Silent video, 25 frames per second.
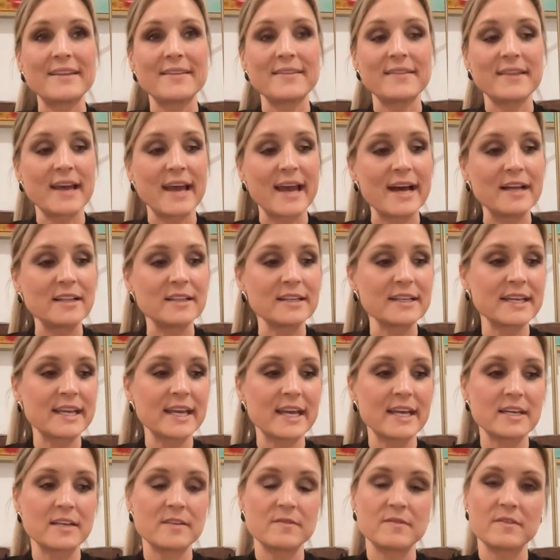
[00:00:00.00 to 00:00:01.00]
the
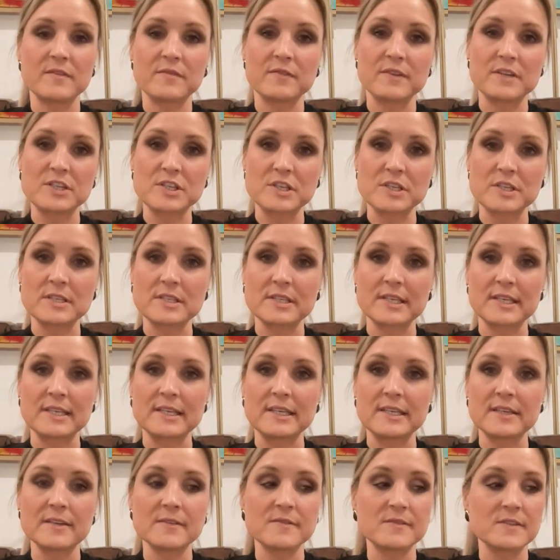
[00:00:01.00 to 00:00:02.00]
allocative efficiency
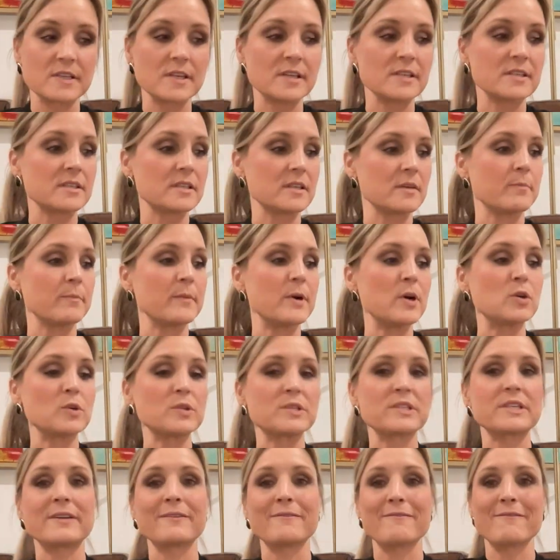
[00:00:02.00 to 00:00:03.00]
gives us the
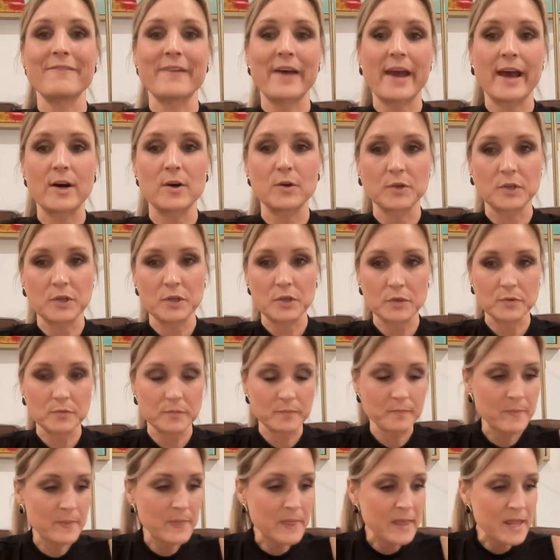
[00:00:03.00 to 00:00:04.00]
most
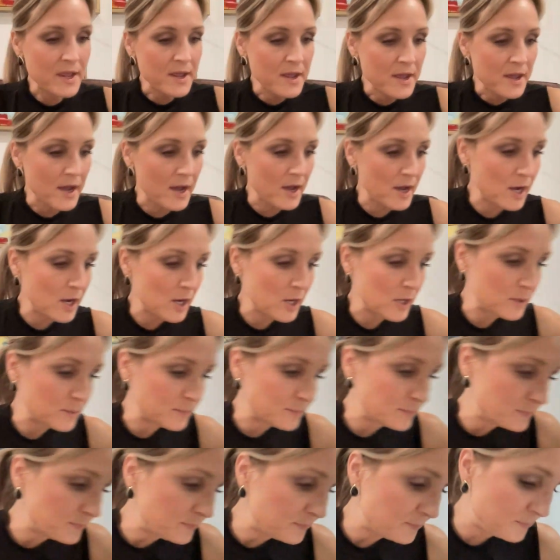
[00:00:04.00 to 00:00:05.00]
value.
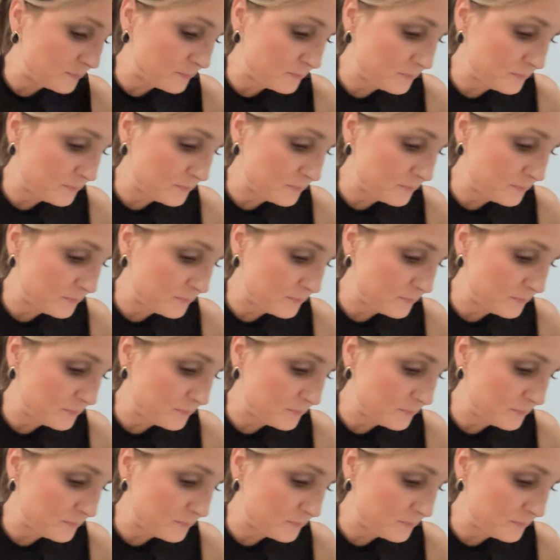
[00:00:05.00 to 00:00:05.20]
And